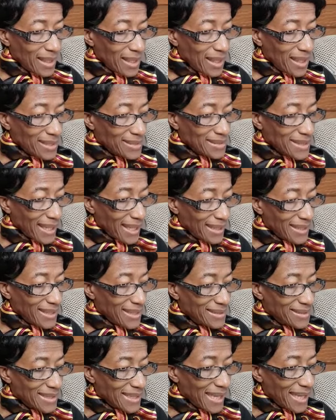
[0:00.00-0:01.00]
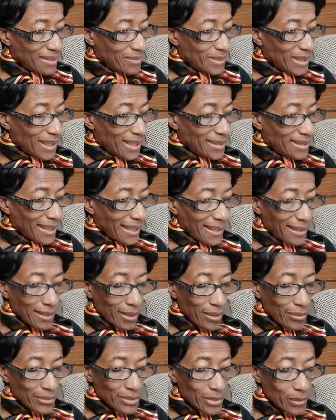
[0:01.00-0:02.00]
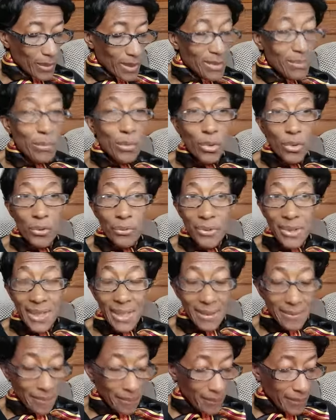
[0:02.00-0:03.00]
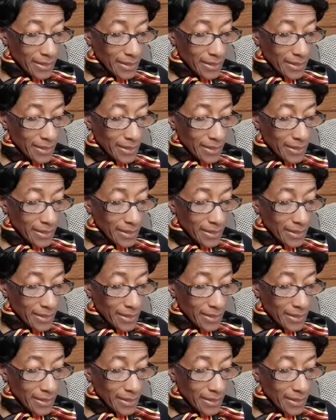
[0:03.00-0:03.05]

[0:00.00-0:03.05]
is that He has led me into encounter with Maureen,